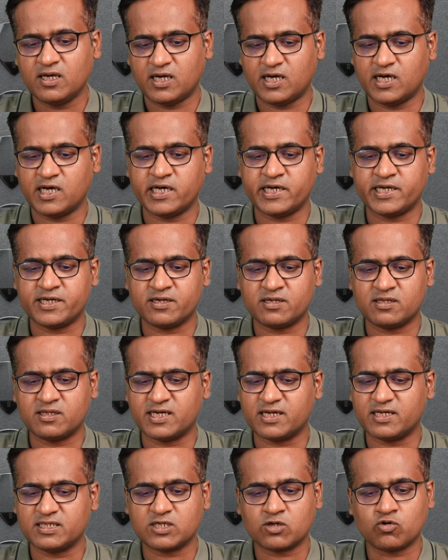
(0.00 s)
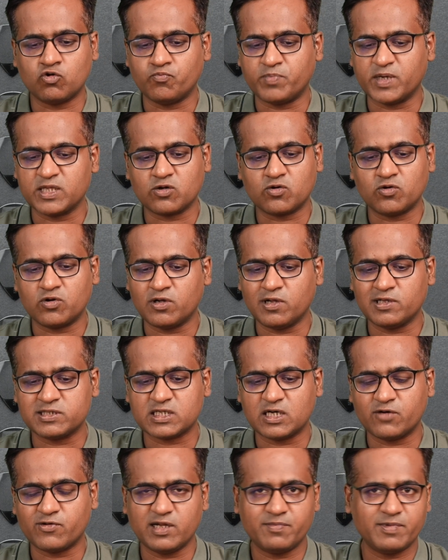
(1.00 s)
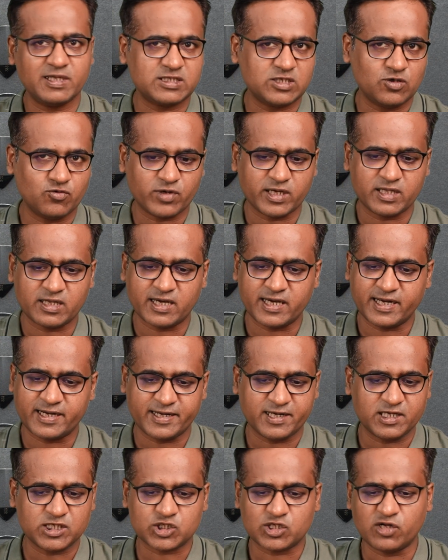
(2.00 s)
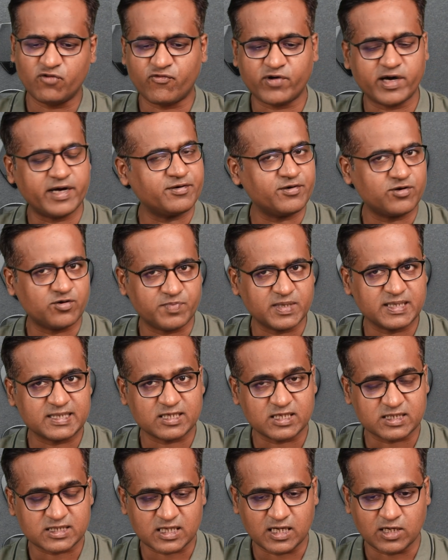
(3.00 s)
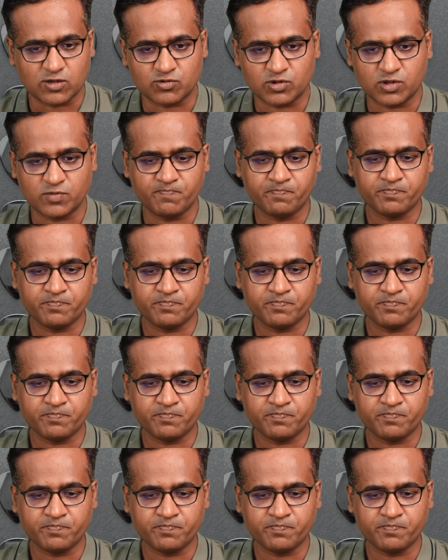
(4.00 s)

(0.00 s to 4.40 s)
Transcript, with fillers: and there is a coupon code also available so you can get additional 500 rupees discount.